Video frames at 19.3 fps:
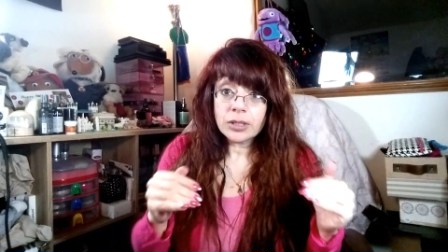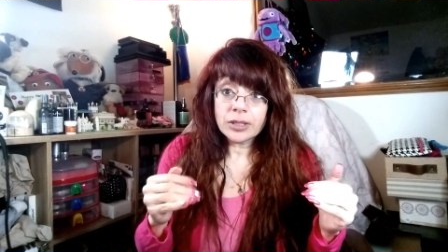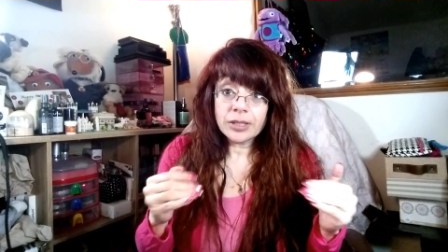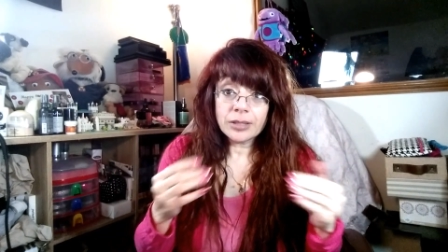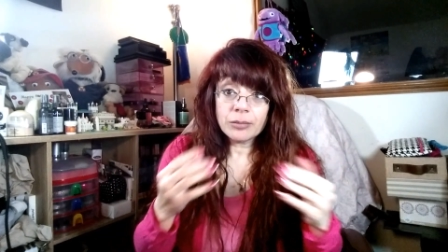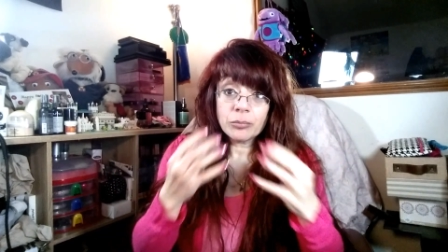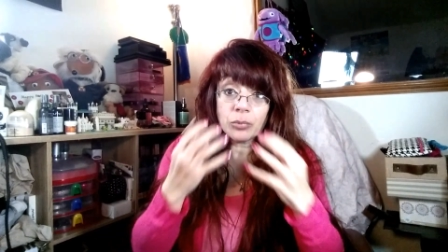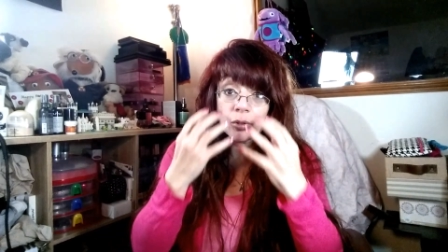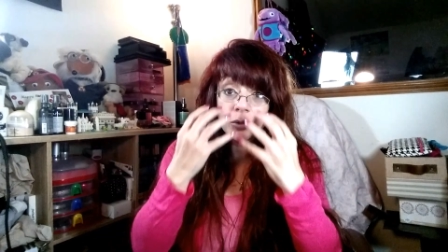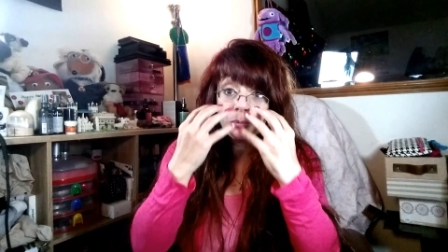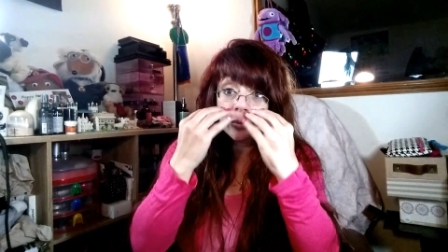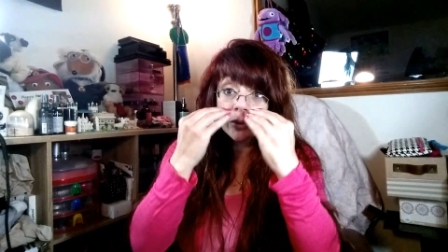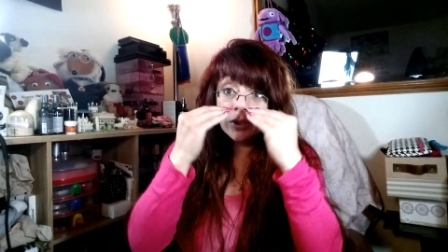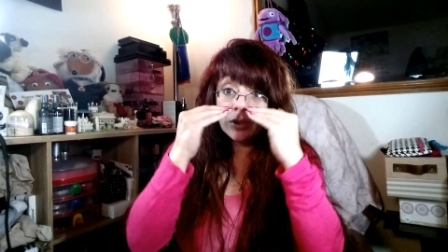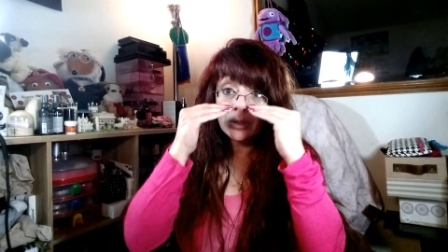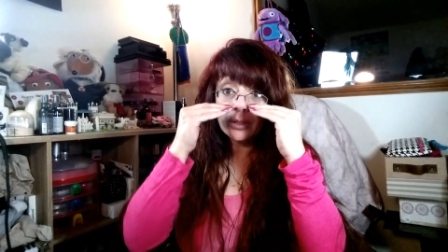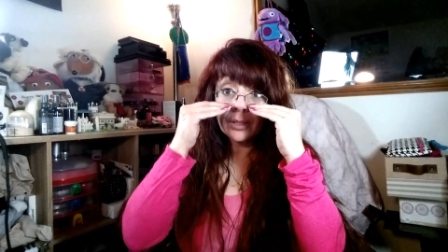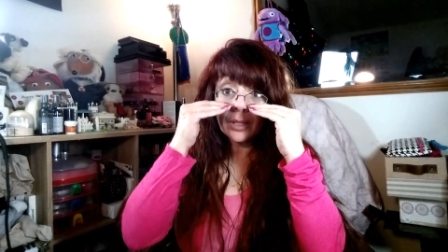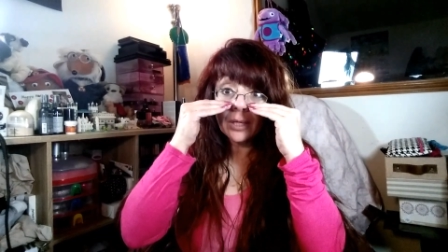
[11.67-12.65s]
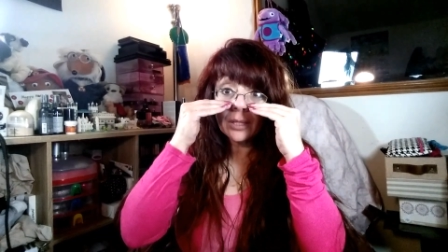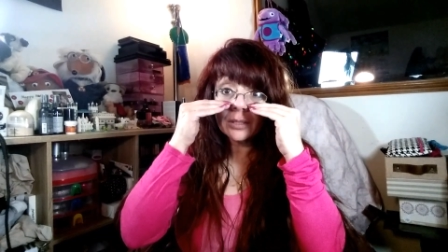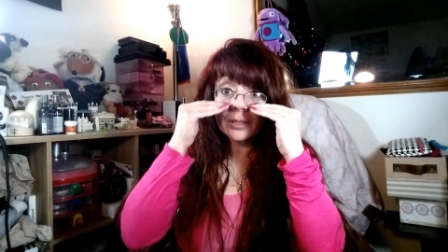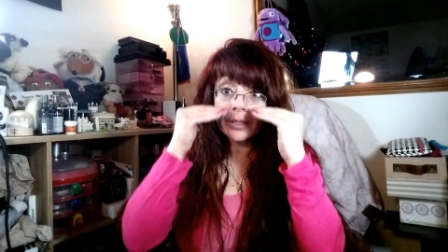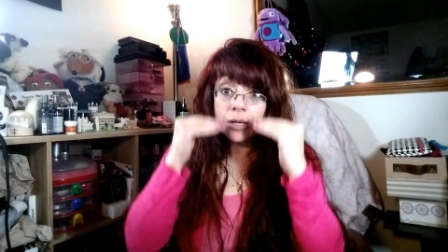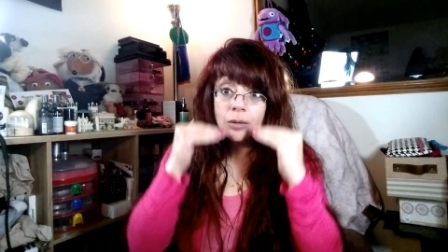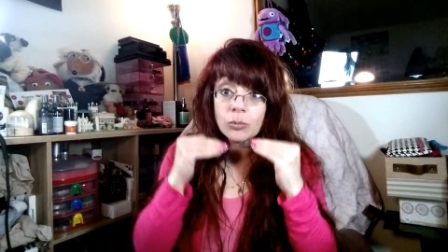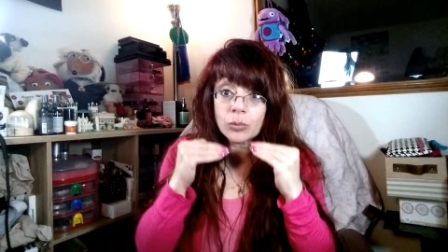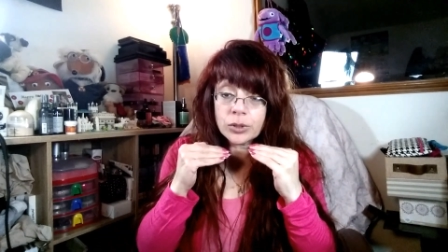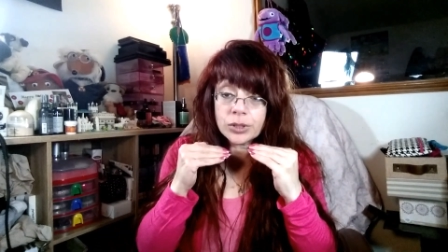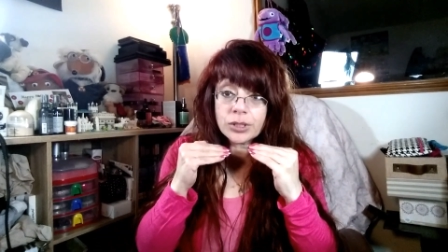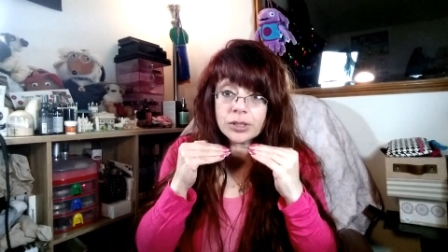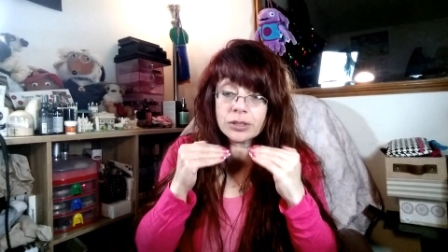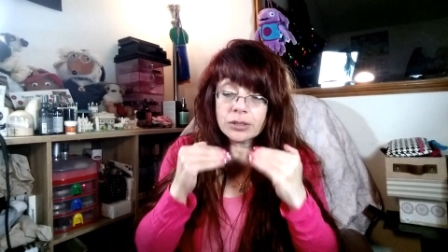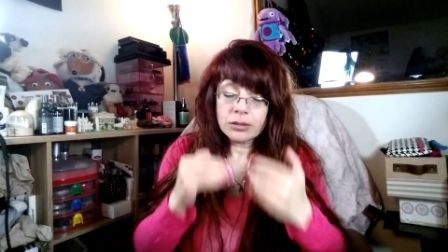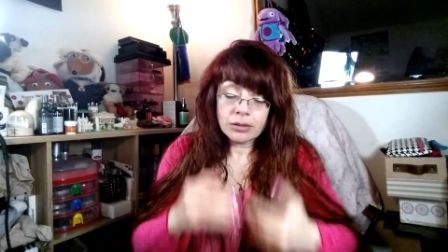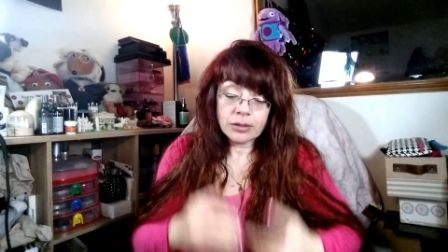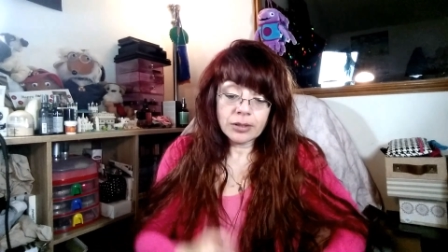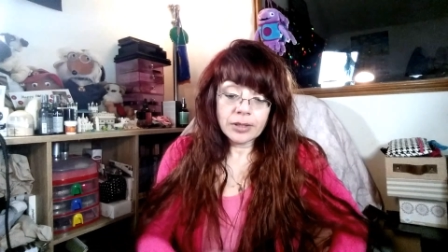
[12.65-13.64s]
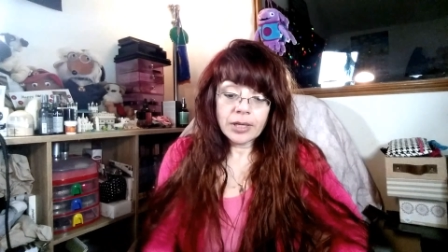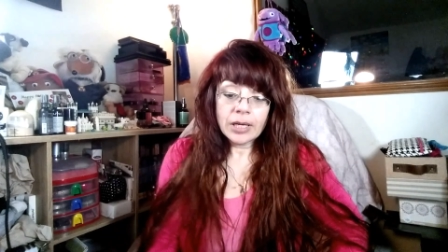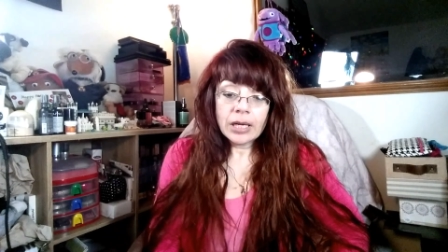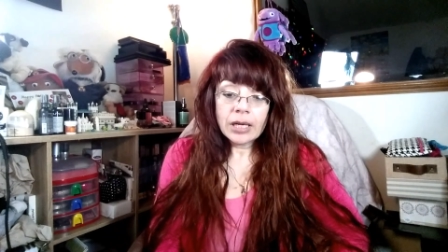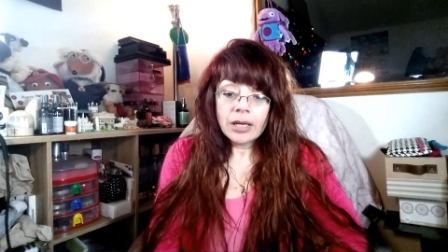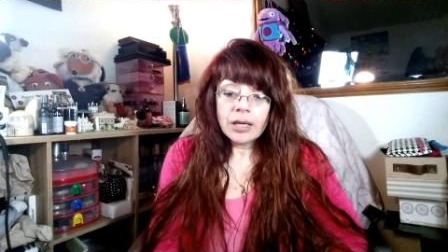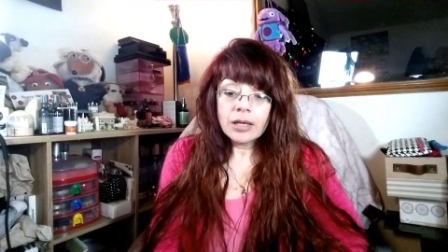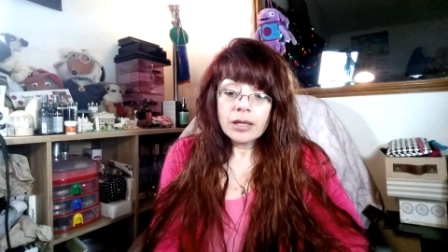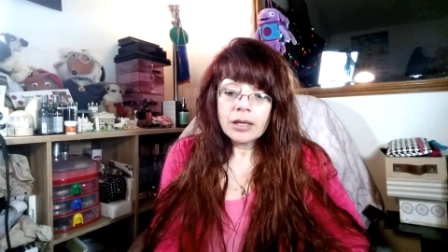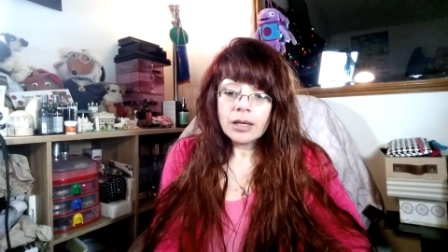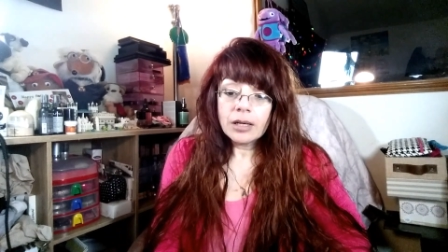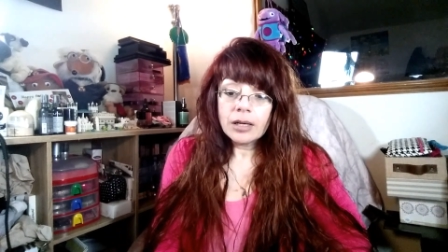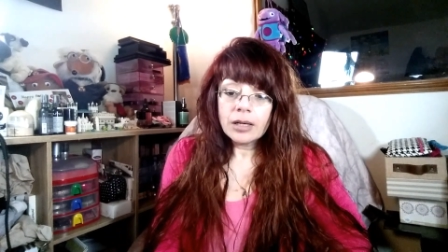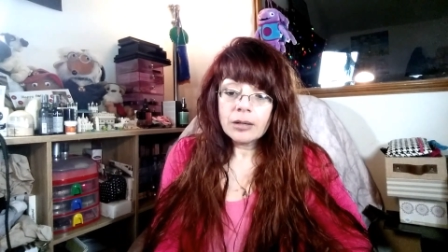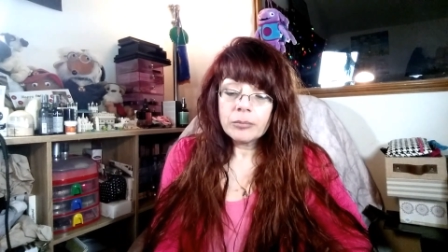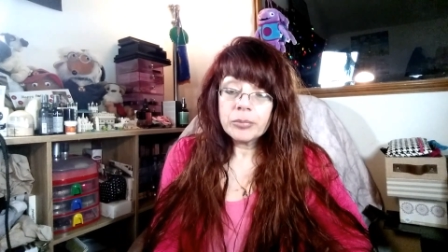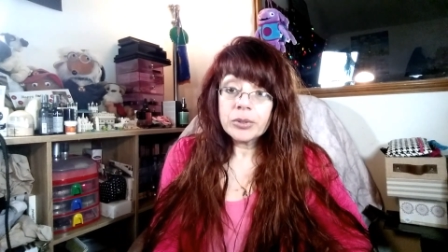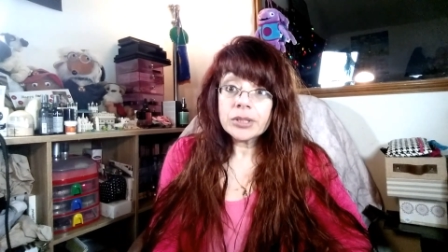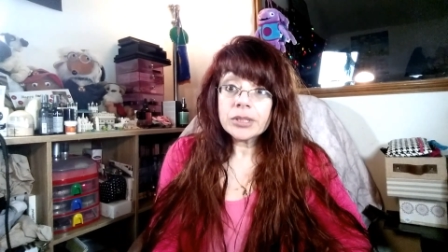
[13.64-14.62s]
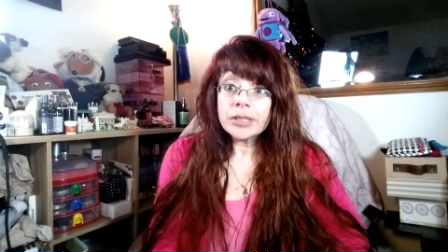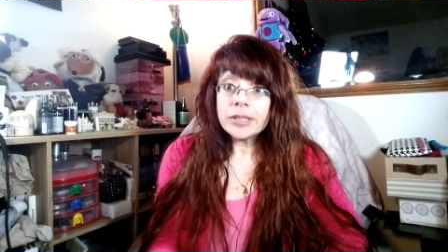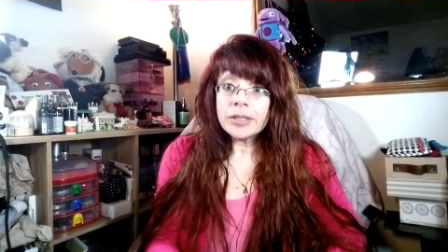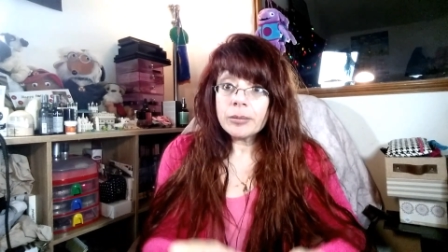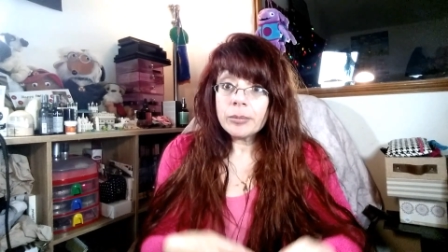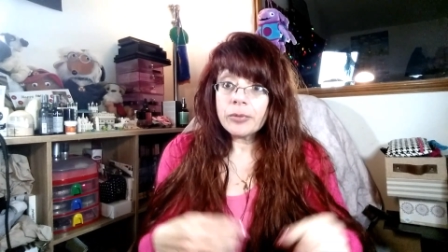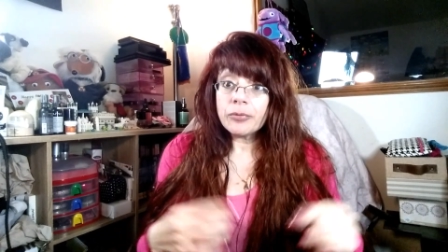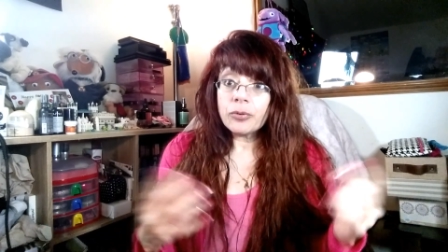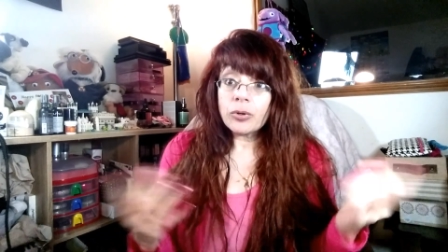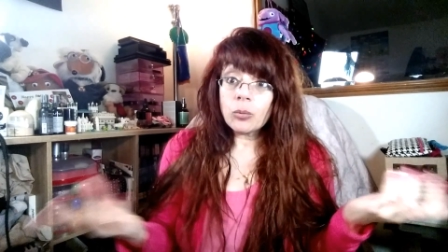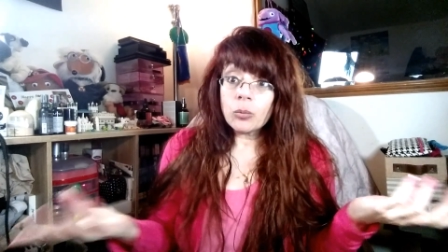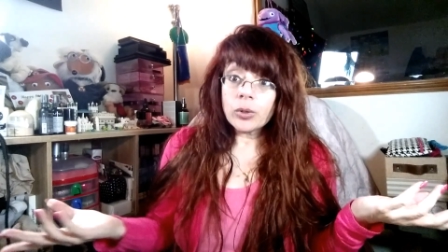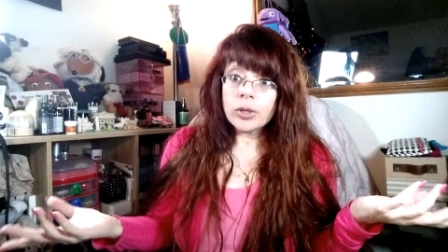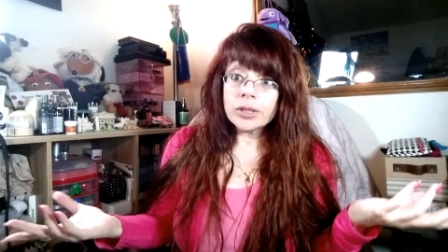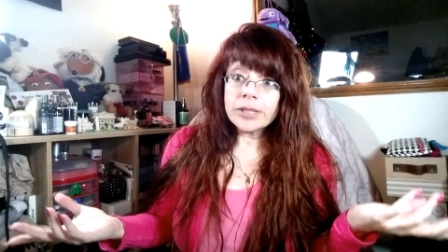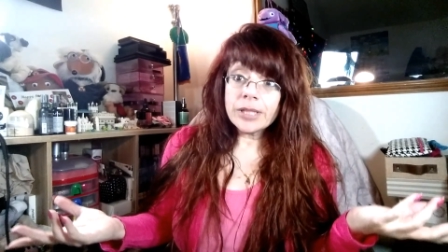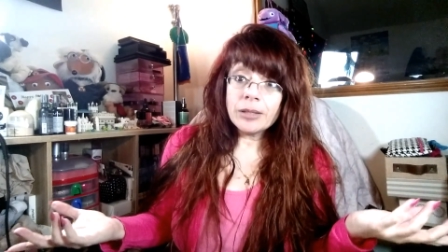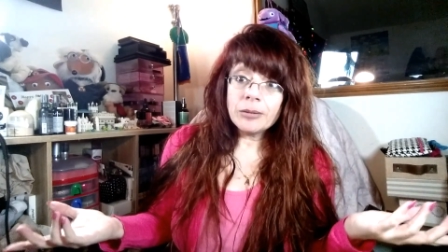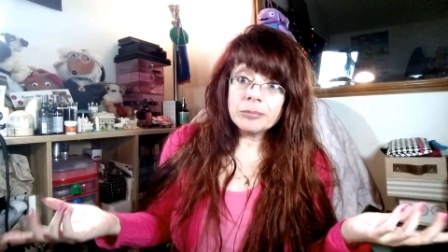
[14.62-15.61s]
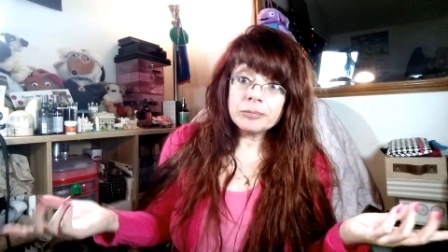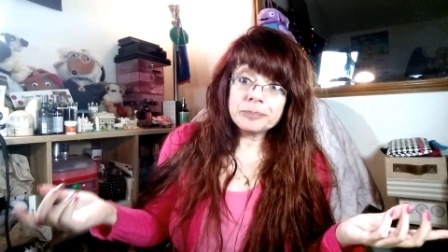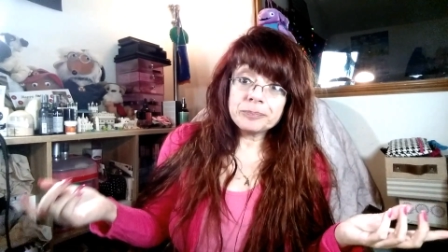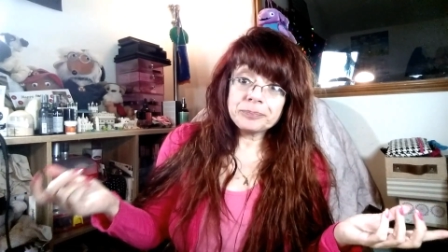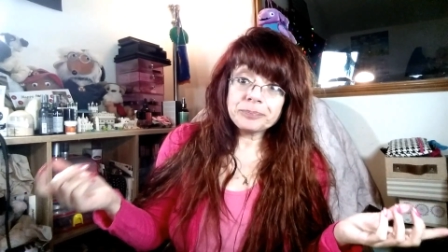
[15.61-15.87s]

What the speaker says: I didn't bother with that downwards because I did it before I worked out.